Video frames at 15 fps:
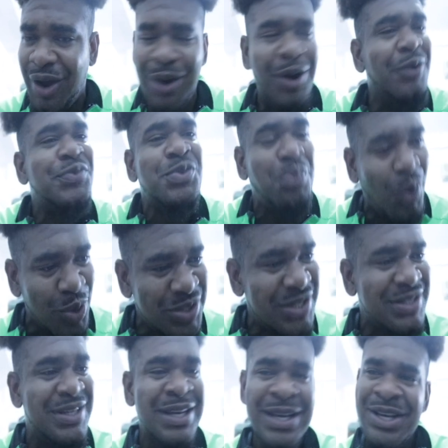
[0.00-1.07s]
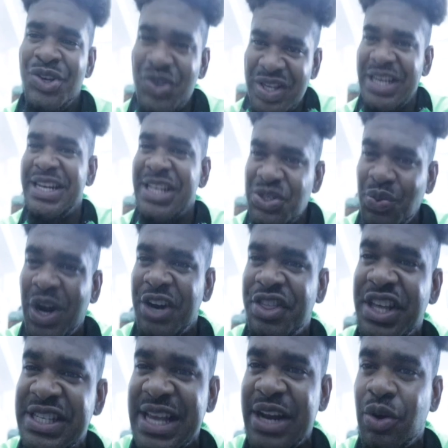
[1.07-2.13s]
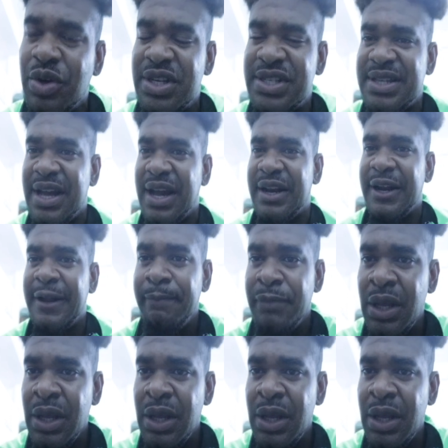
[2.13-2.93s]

of Sports. You see, this is one of the things I don't understand.